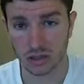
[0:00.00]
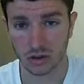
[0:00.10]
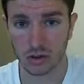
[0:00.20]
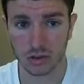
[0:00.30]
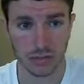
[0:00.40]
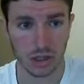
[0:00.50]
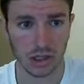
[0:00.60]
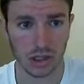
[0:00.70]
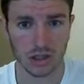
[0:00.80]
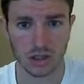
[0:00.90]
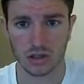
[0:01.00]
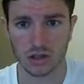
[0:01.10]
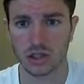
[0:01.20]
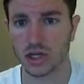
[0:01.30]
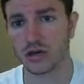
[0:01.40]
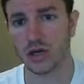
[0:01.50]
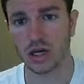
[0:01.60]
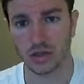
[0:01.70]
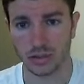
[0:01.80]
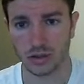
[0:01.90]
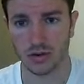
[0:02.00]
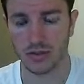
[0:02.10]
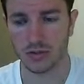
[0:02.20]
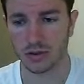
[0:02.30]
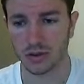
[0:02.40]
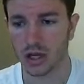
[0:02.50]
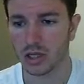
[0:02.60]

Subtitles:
technical communication, to share documents with people,